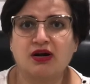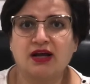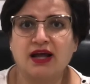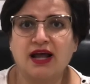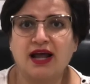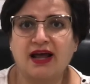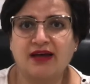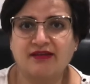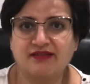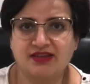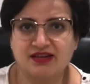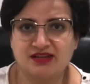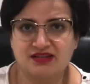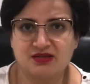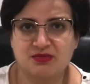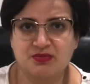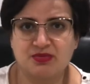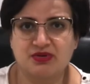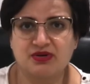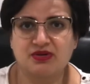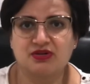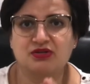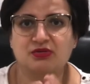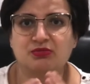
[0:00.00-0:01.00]
have that
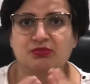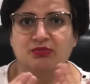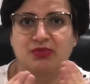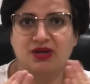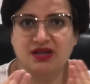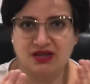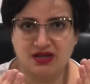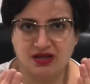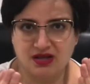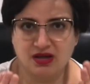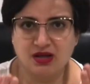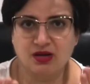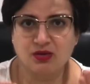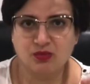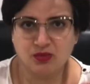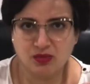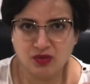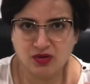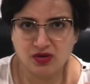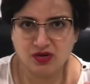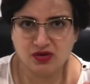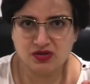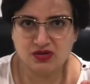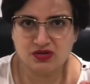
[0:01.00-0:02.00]
separation making it
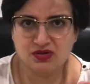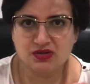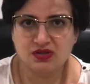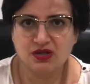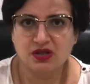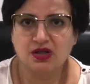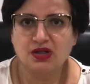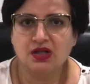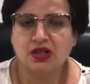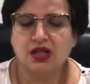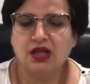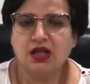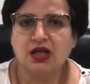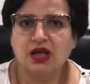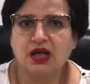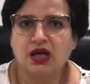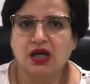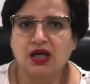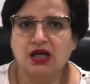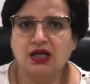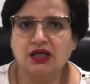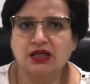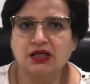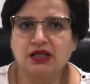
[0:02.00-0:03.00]
worse,
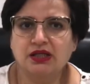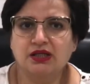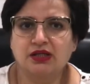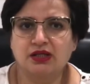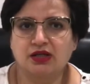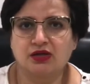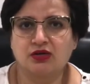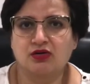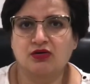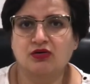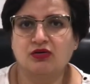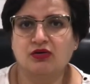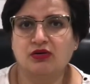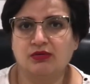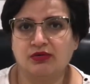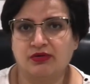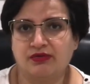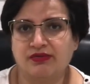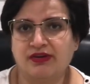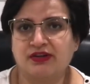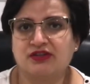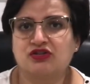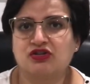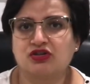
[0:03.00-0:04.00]
it can
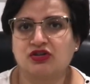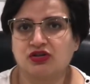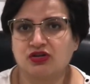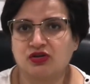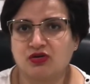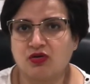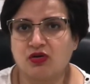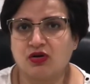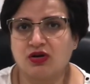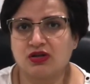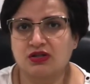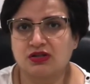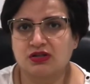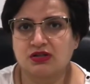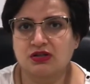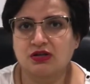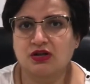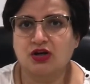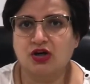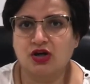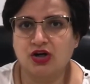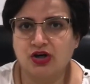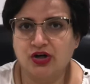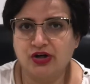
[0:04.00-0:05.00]
eventually cause
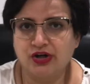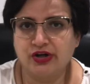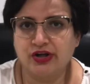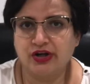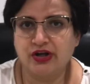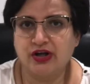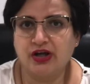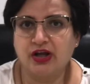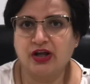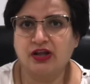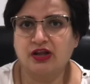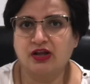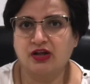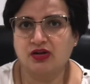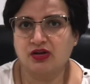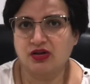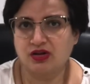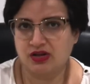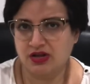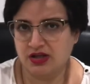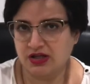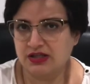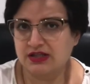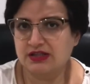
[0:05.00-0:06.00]
hernia and other
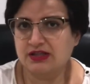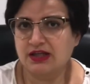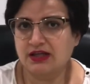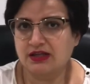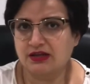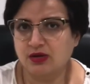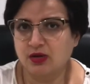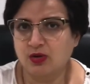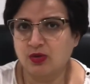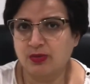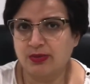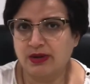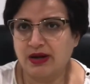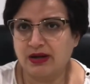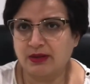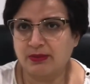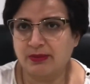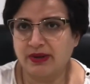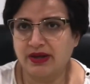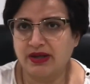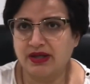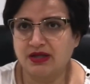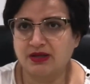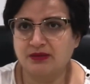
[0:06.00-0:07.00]
things like low back
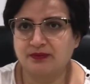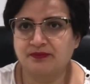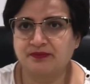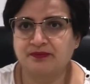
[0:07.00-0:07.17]
pain.